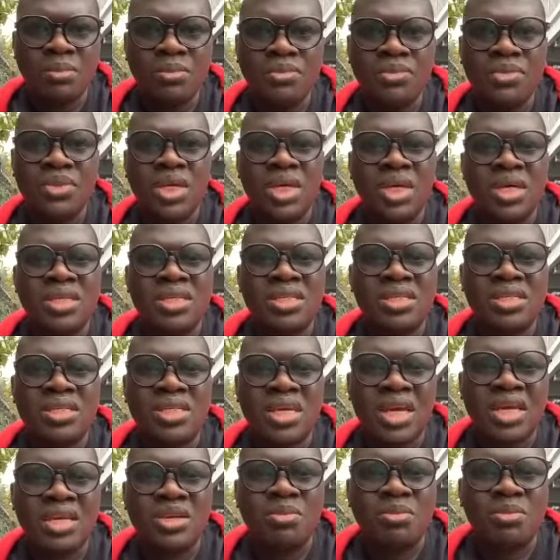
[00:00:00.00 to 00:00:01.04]
and you're
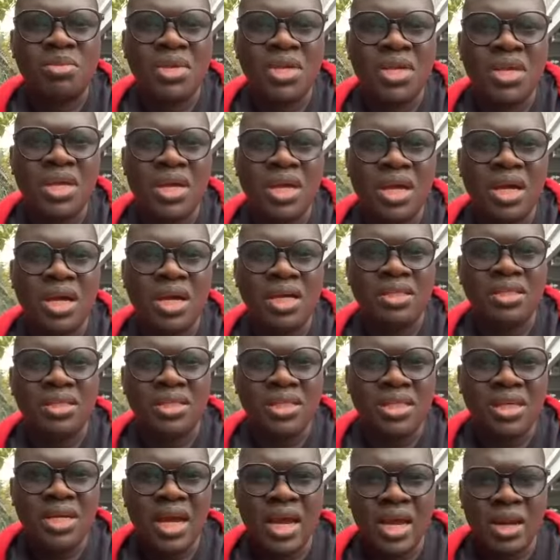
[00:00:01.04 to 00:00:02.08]
currently in London,
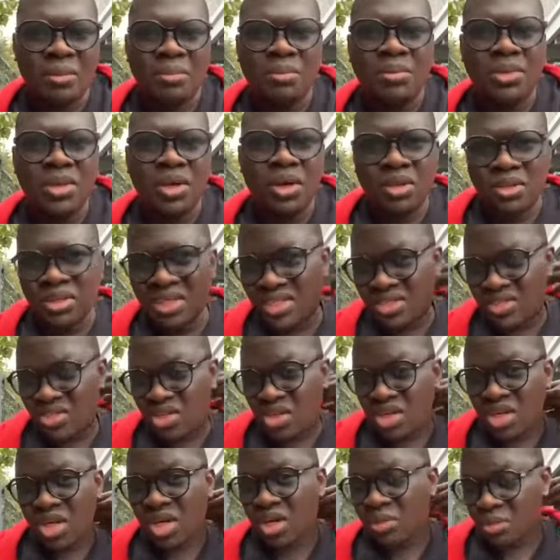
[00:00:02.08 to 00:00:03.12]
and
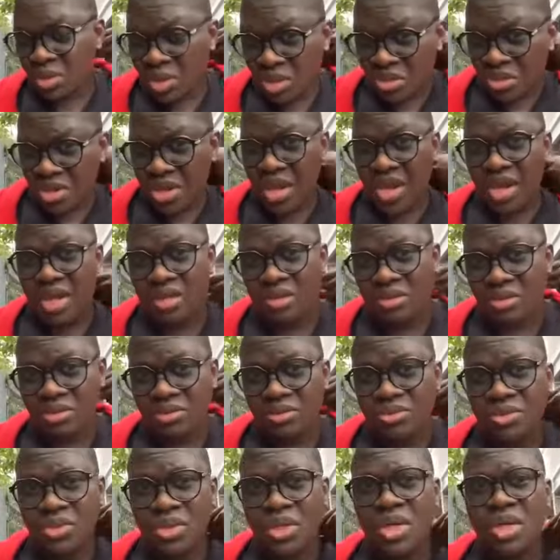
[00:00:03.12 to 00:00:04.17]
you are willing to come.
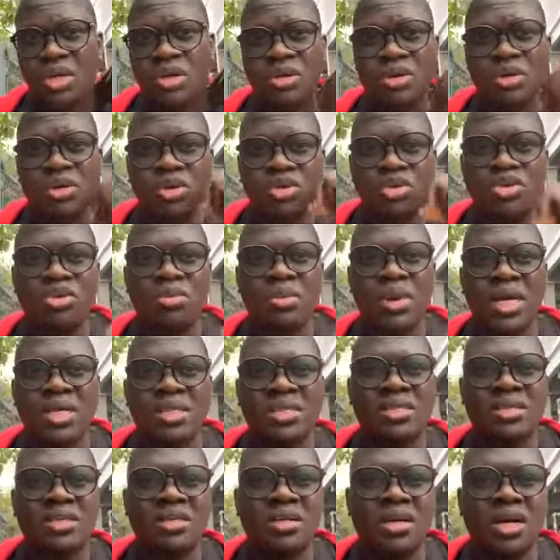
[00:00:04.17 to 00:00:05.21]
Send
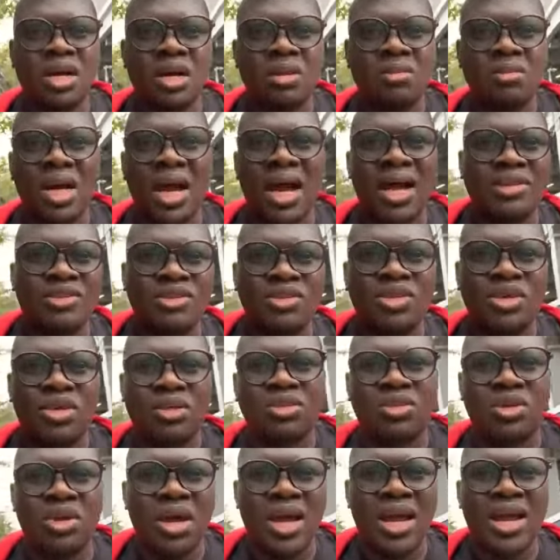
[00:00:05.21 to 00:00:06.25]
me a DM
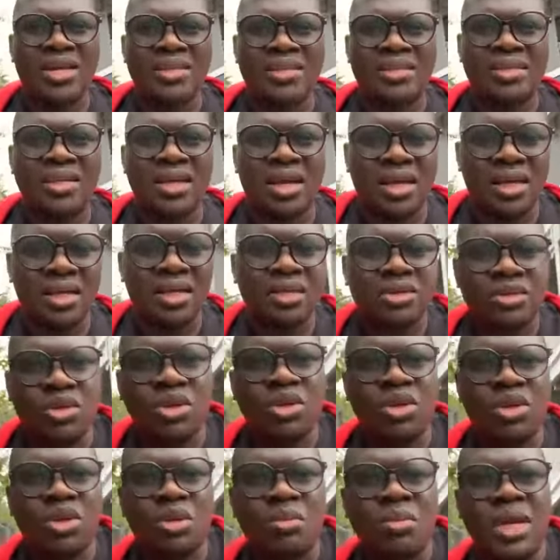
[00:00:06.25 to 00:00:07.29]
on Instagram,
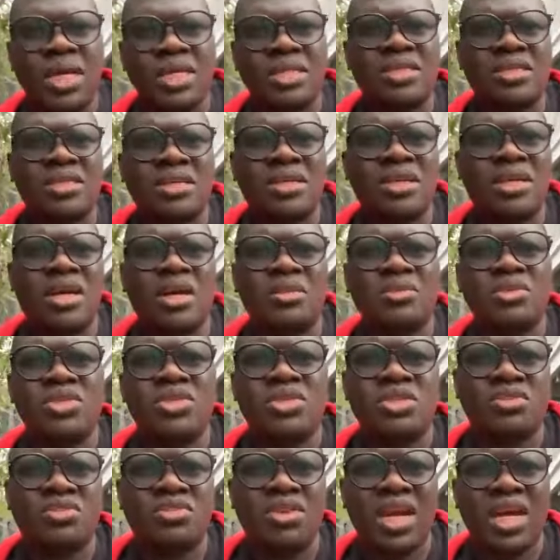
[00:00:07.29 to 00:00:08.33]
not here.
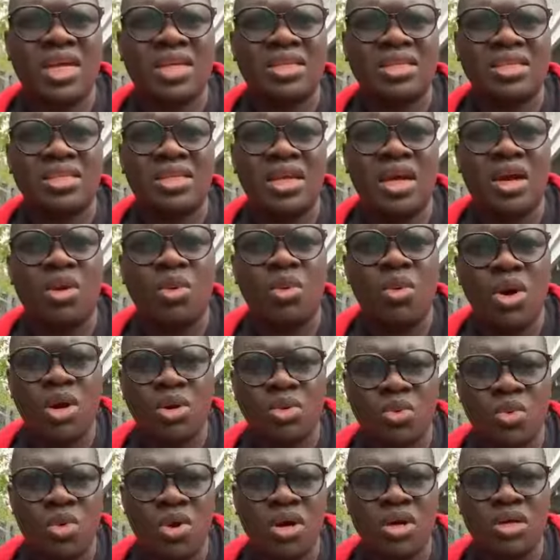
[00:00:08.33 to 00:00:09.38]
Go to my
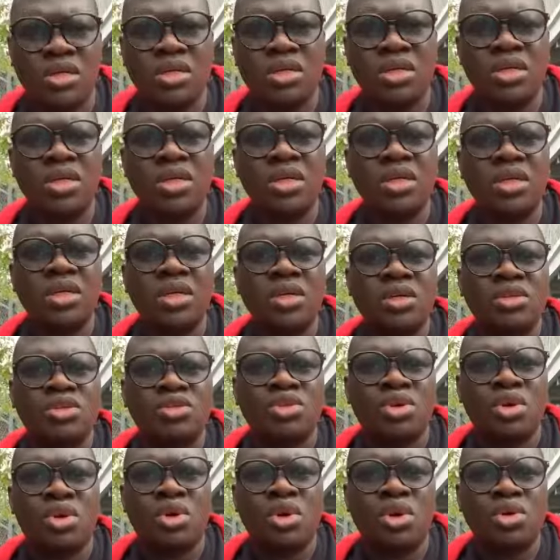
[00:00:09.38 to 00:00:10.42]
Instagram at Dr.
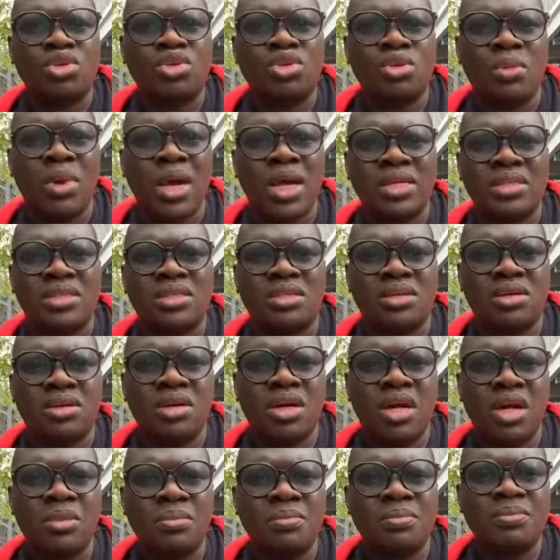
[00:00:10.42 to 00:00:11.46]
S. No, my
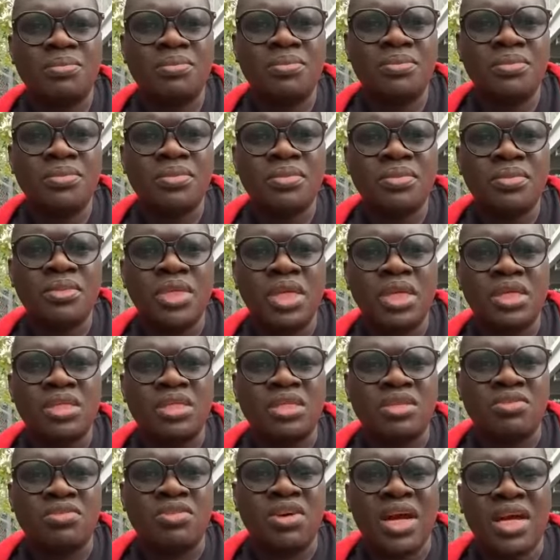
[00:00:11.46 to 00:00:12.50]
Instagram is Stephen
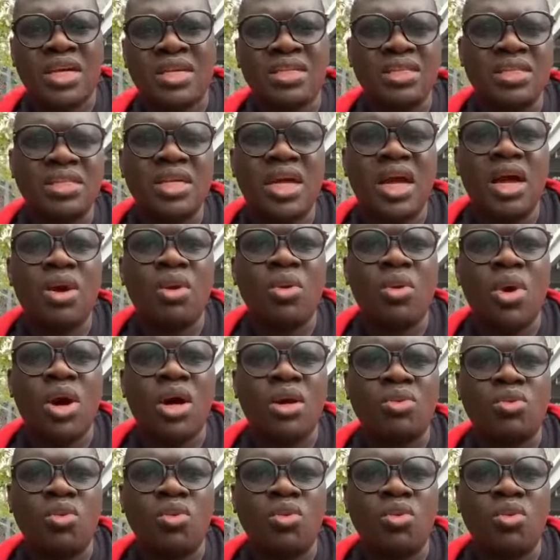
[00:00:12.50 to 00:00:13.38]
Akintayo, one word.